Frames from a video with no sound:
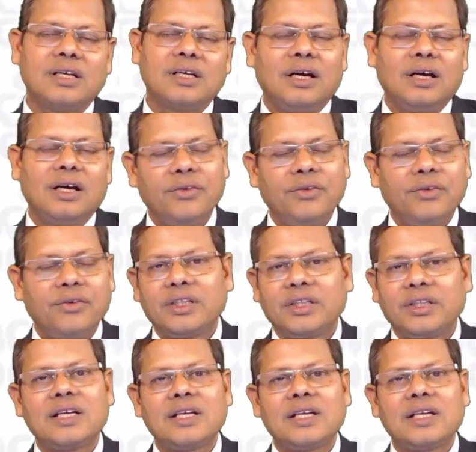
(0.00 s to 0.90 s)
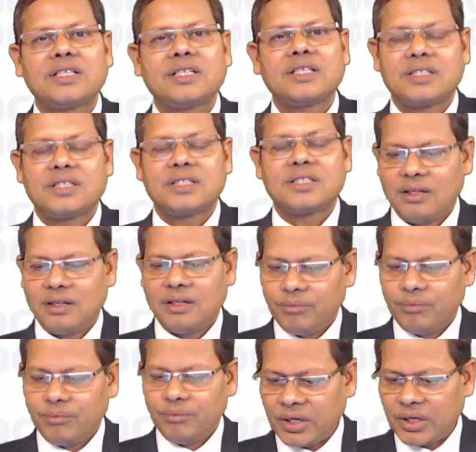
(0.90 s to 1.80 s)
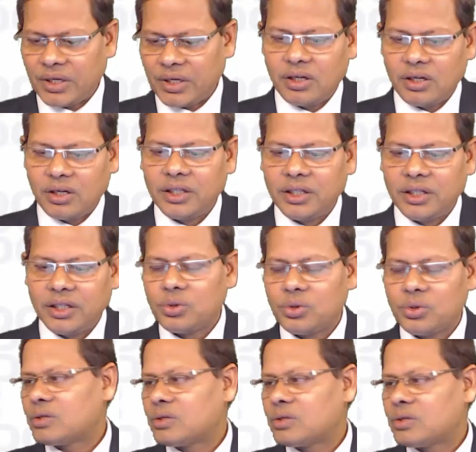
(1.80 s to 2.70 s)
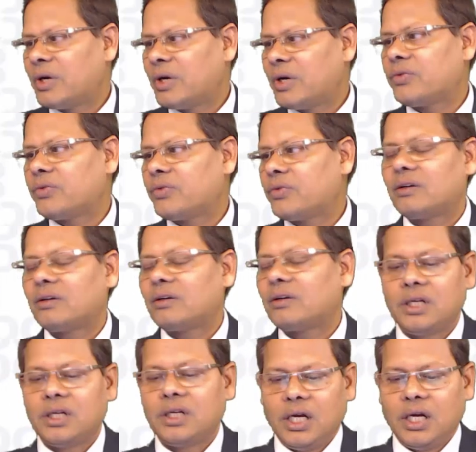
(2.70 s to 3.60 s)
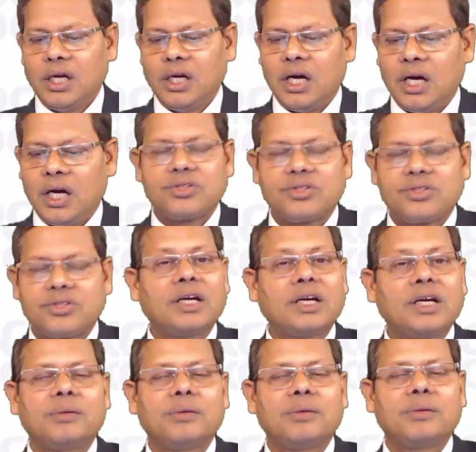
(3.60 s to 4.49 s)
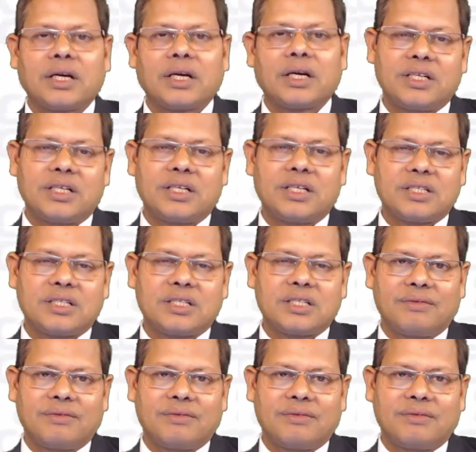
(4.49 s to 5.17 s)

Everything else is, particularly those meant for secondary market,